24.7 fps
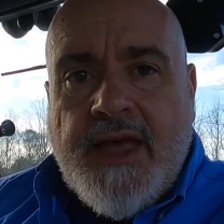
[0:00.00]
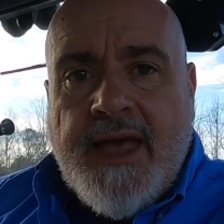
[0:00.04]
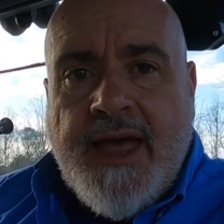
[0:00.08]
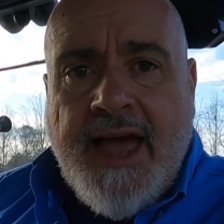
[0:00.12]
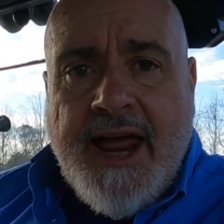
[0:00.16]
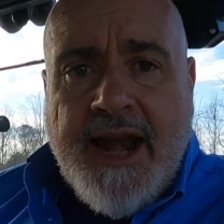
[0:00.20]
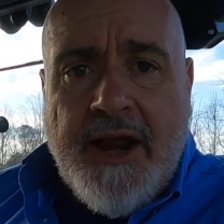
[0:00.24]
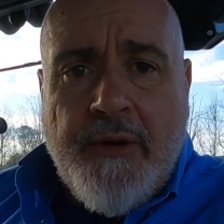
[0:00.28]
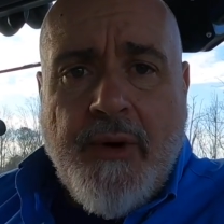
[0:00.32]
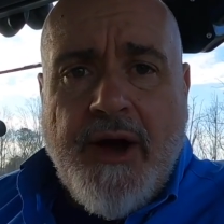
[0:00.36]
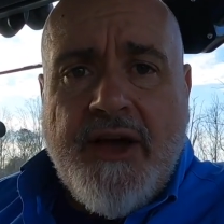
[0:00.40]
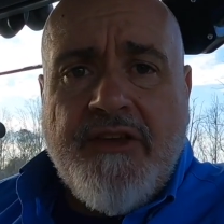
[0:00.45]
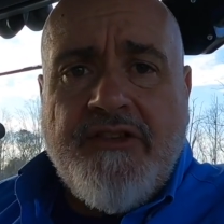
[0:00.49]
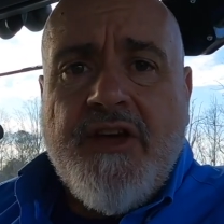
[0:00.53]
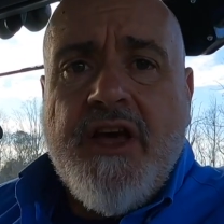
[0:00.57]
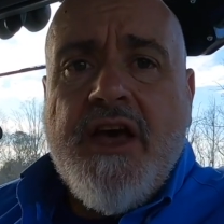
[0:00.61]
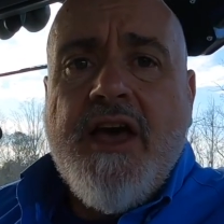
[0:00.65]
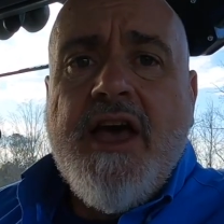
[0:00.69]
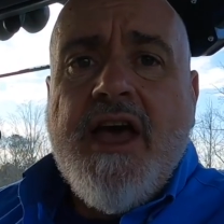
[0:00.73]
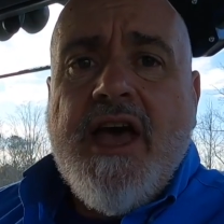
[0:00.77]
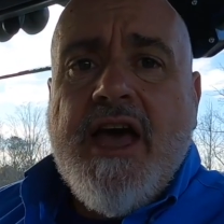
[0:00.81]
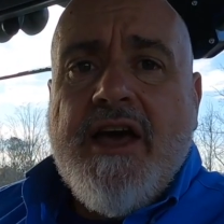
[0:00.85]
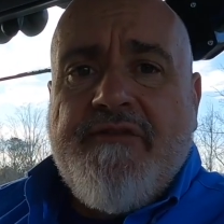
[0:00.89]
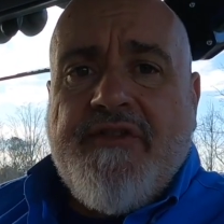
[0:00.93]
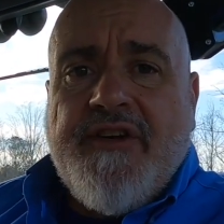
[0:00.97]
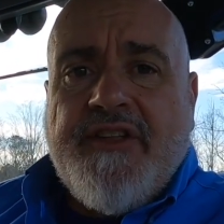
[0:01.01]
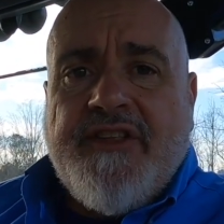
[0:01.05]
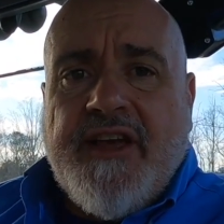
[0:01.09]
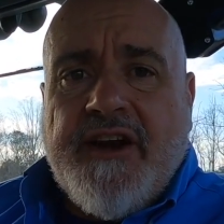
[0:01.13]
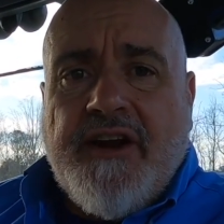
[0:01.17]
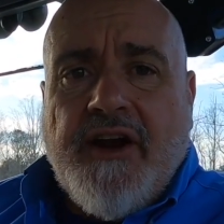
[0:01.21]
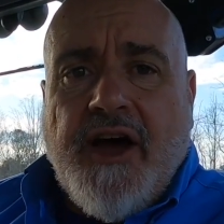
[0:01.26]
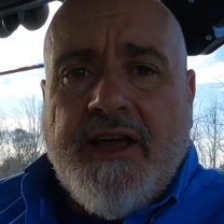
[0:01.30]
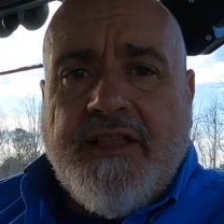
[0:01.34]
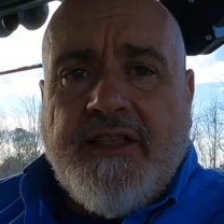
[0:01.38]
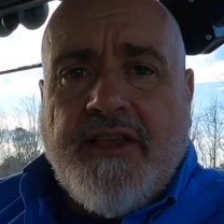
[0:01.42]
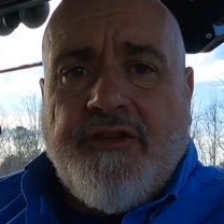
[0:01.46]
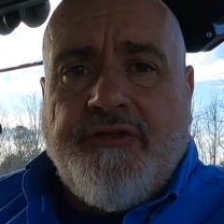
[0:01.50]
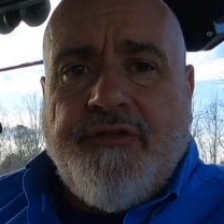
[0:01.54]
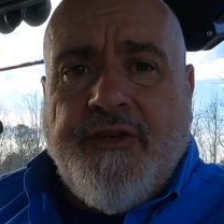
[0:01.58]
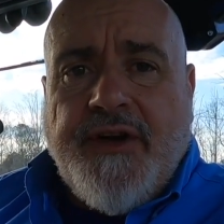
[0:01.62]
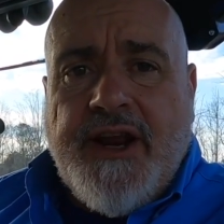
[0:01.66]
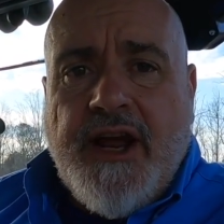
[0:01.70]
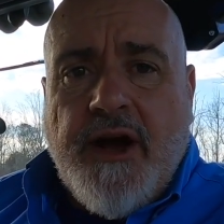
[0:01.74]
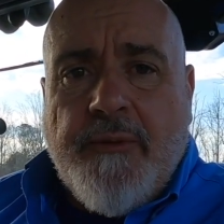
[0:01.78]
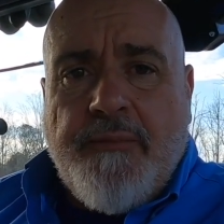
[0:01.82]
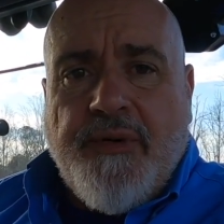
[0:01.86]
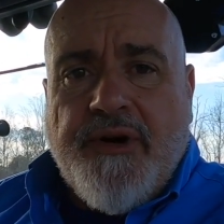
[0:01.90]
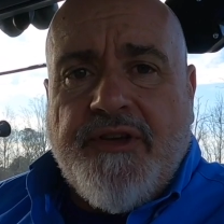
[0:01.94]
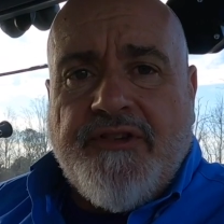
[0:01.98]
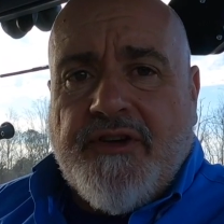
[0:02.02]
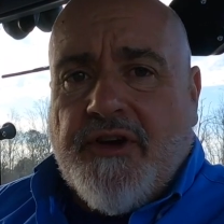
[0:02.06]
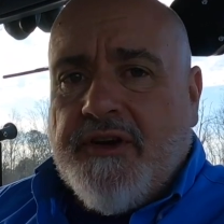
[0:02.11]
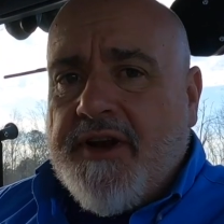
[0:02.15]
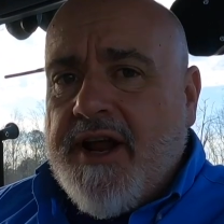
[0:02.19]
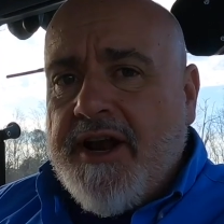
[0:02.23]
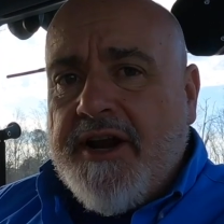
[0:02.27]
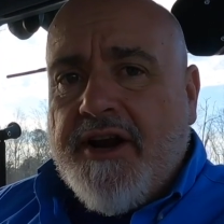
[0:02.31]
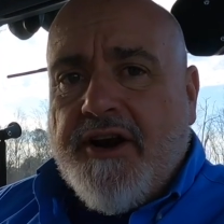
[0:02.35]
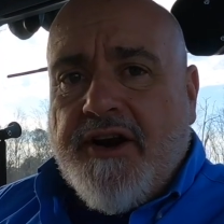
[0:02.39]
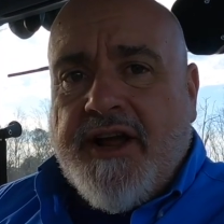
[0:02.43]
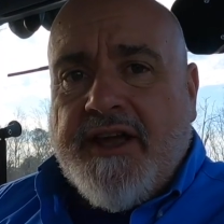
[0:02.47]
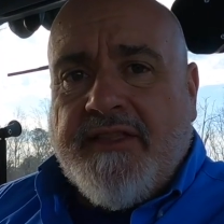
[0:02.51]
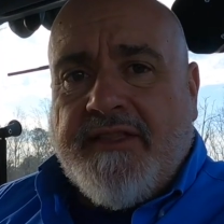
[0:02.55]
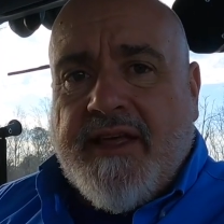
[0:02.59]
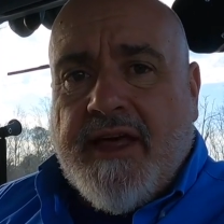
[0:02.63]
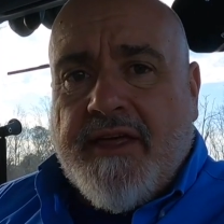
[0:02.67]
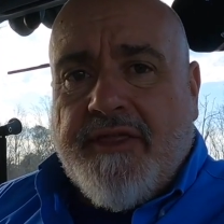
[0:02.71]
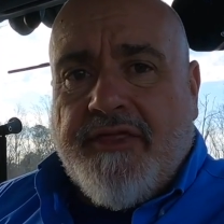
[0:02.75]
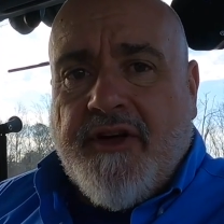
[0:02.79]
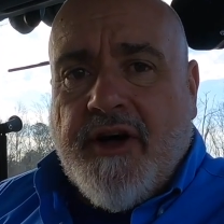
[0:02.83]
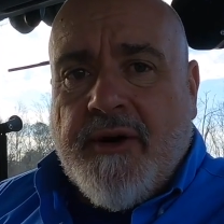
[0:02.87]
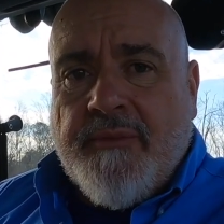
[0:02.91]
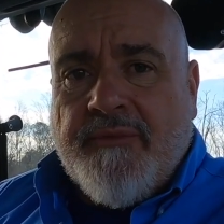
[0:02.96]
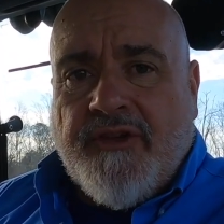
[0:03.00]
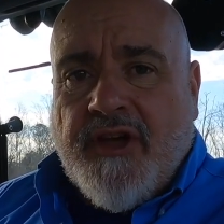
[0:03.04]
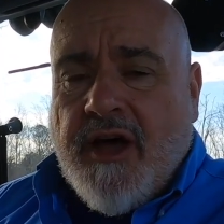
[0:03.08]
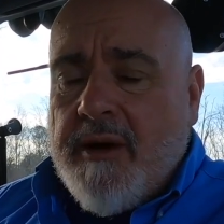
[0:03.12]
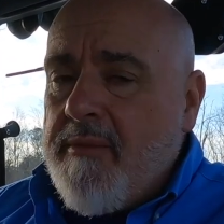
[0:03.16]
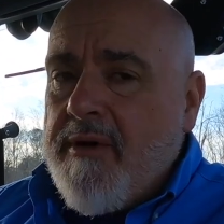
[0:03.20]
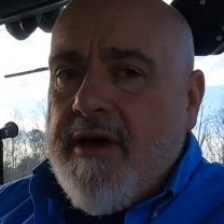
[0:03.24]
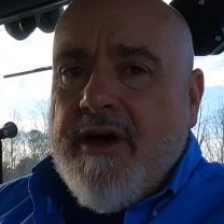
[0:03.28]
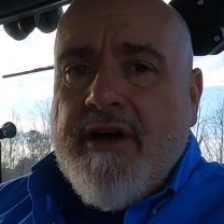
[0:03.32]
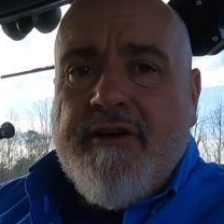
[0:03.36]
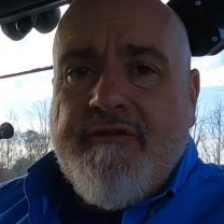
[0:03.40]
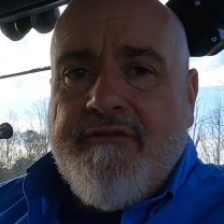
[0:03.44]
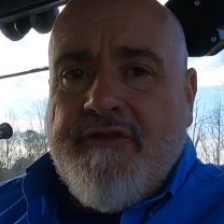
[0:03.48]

Anyways, if you did like this video, please go down there, hit that thumbs up.